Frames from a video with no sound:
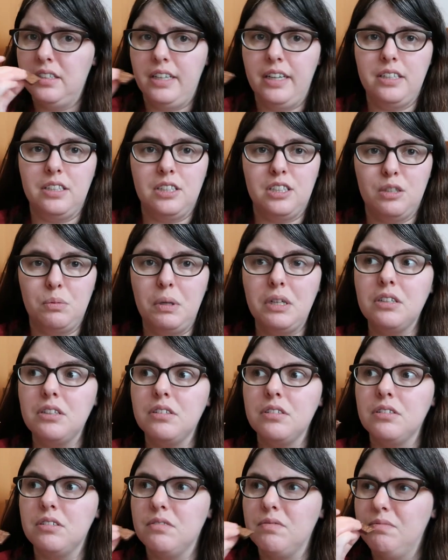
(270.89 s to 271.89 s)
It
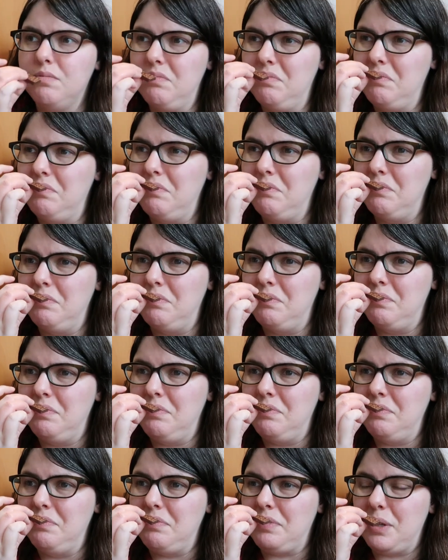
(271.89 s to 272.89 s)
smells
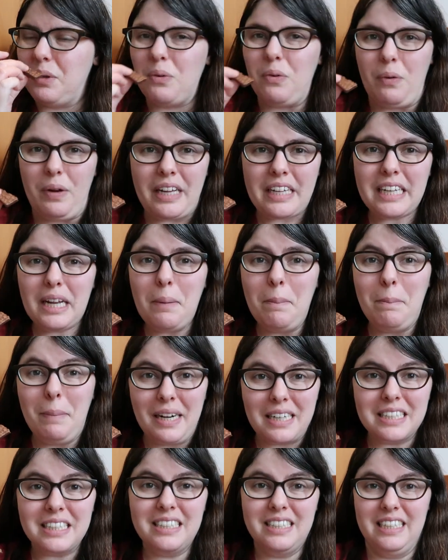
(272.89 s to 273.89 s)
really
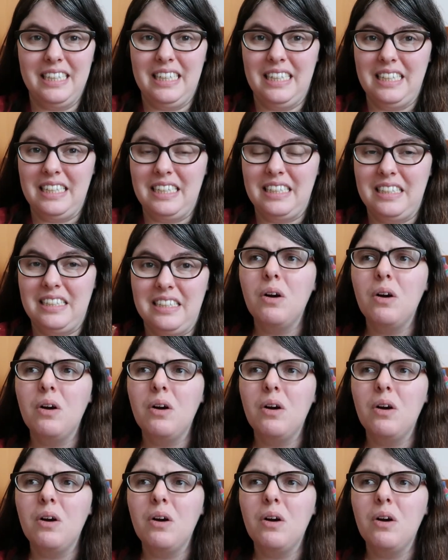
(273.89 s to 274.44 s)
musty.